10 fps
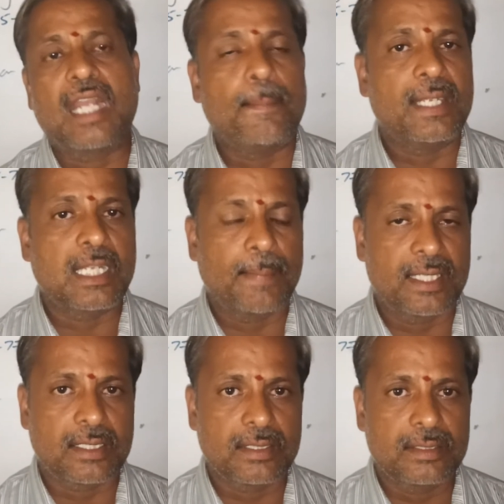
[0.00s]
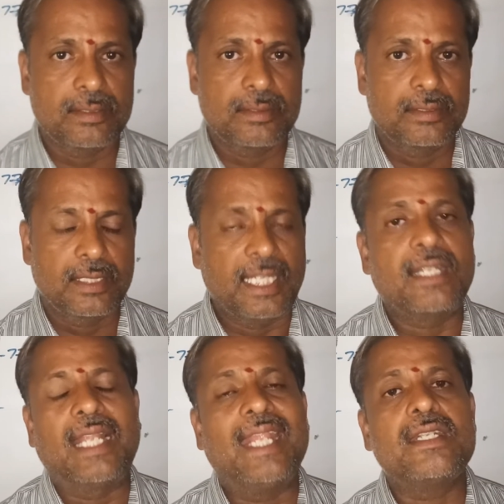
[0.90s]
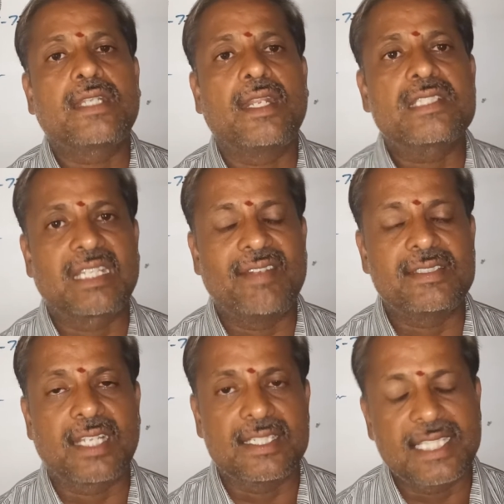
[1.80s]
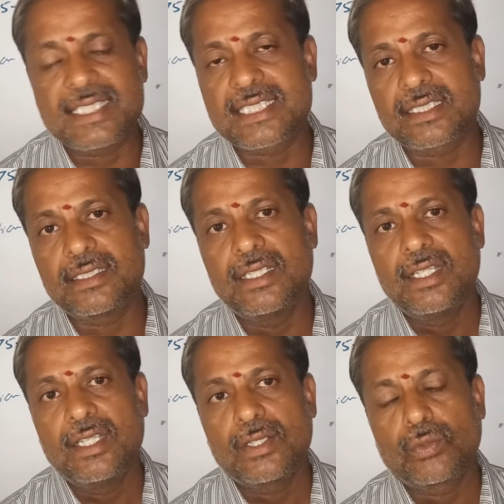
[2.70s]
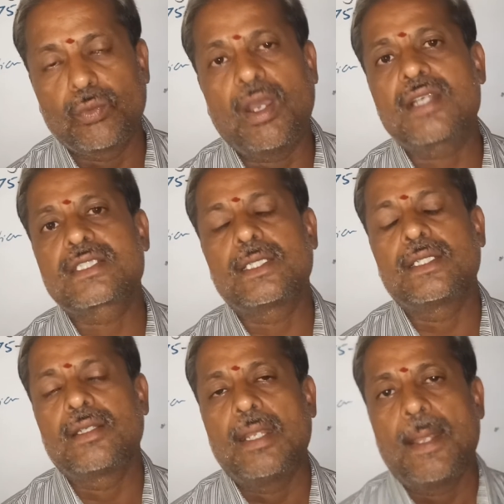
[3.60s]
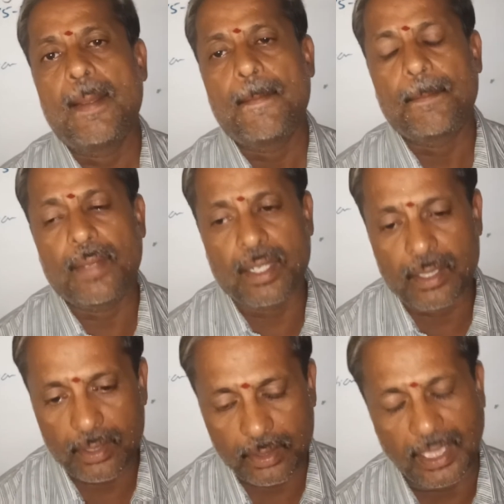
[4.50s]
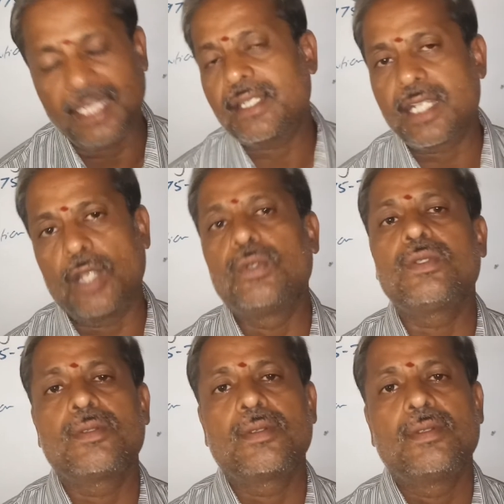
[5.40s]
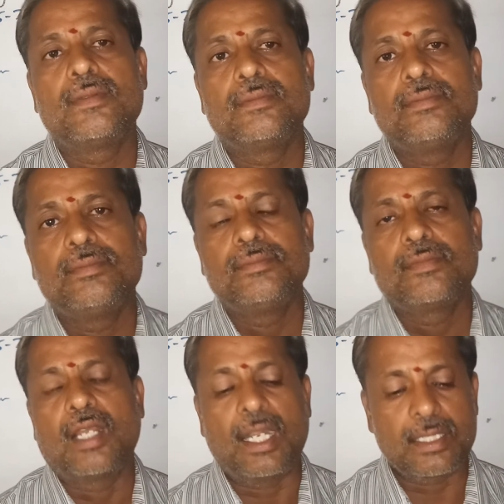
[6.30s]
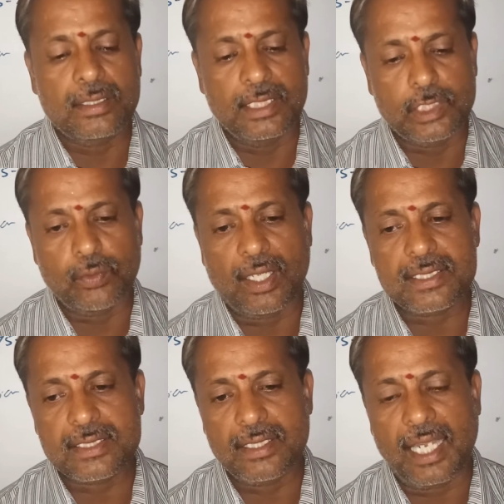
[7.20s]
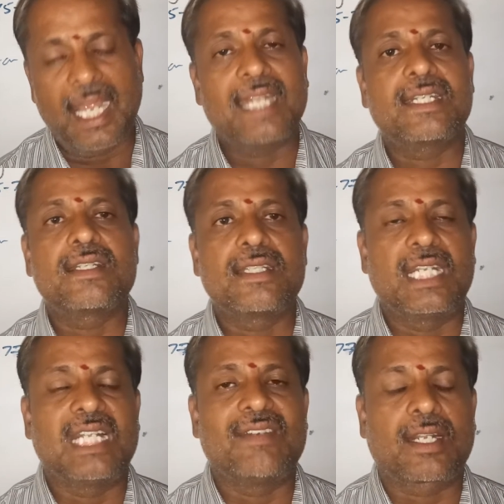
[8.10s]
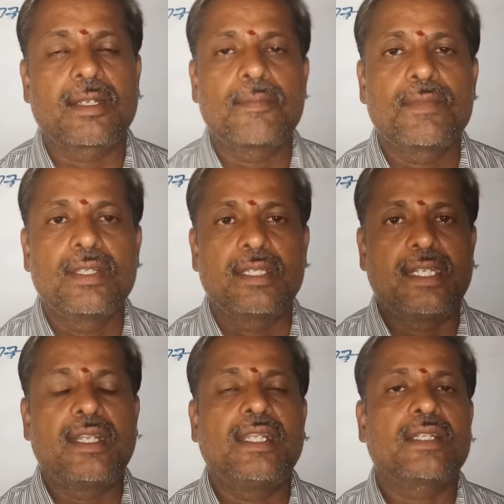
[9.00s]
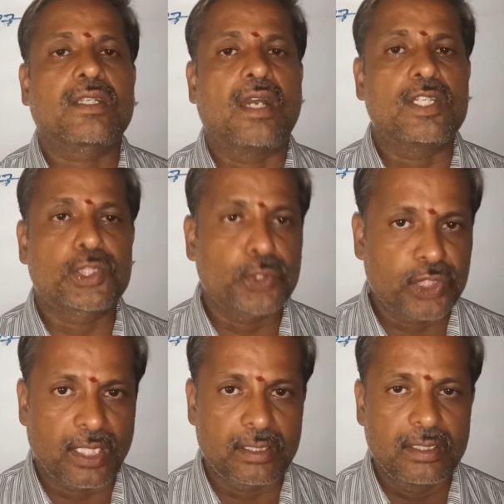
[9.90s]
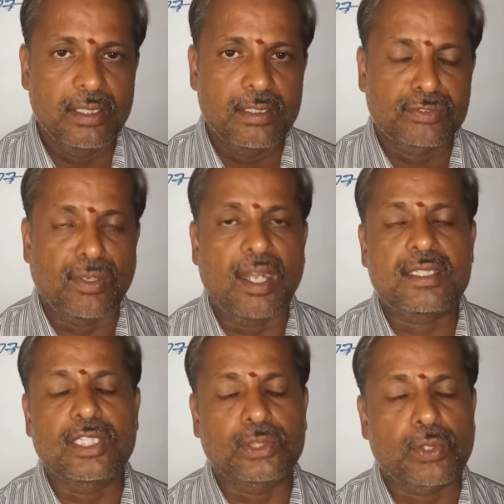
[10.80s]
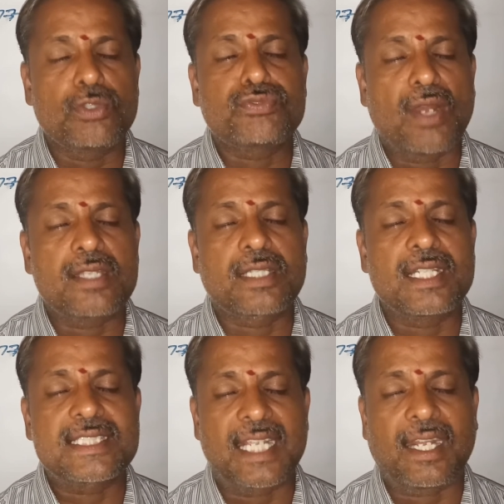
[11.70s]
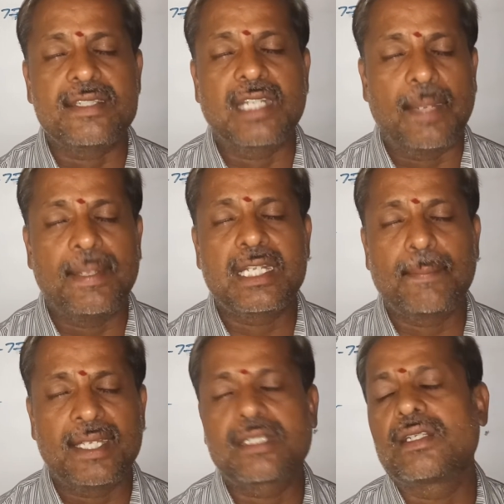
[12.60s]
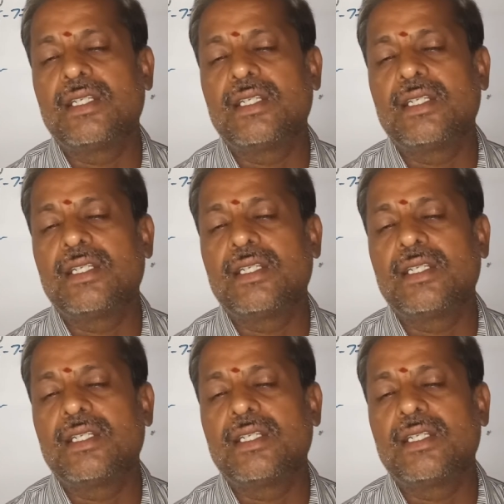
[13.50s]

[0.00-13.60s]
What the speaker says: Amendment in 1976 was laid down, and it was added in our Indian Constitution. Through 42nd Amendment,